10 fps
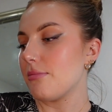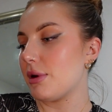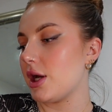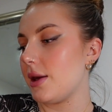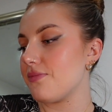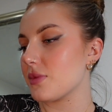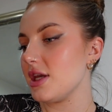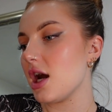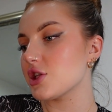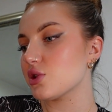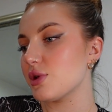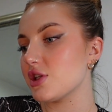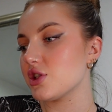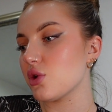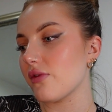But yeah, I just wanted
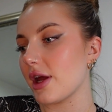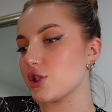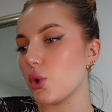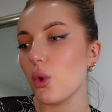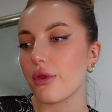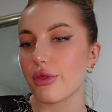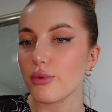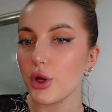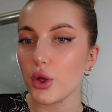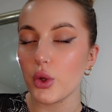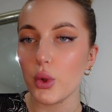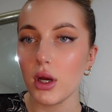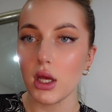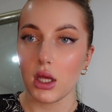to sort of like talk through